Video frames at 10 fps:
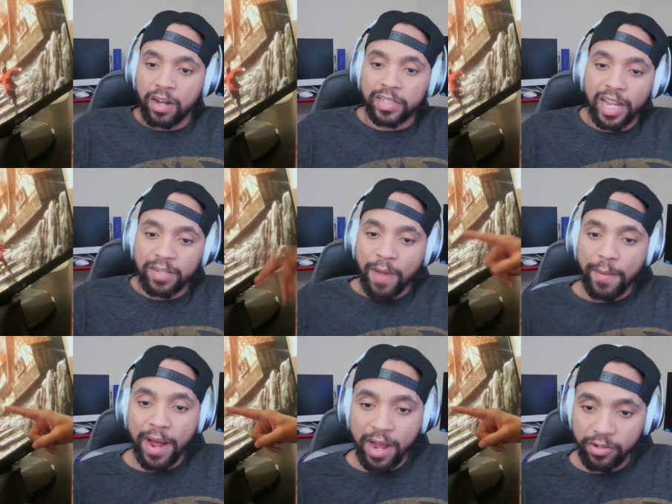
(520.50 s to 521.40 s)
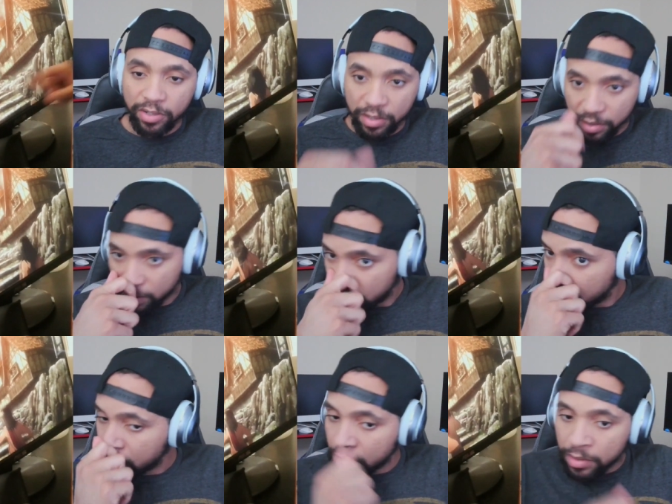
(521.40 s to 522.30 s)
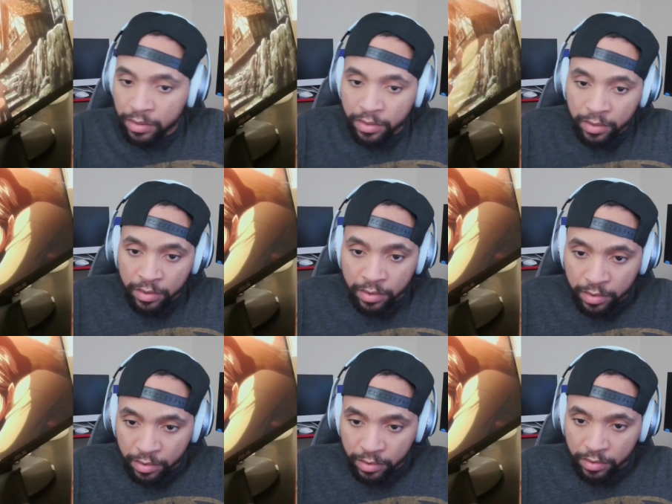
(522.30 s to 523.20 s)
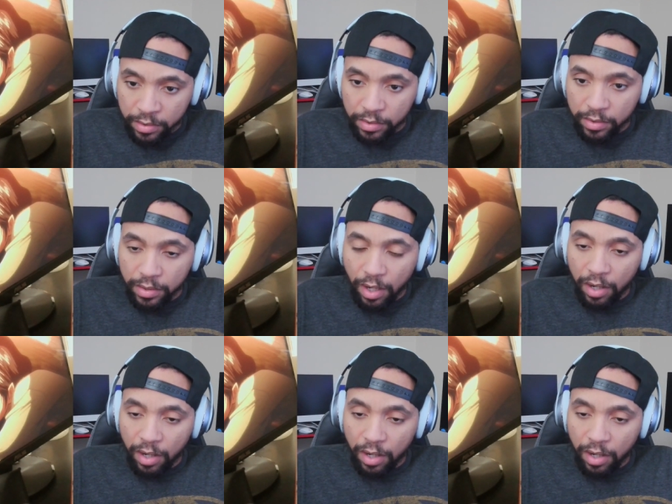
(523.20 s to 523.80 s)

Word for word: is that his mama's house? Mom!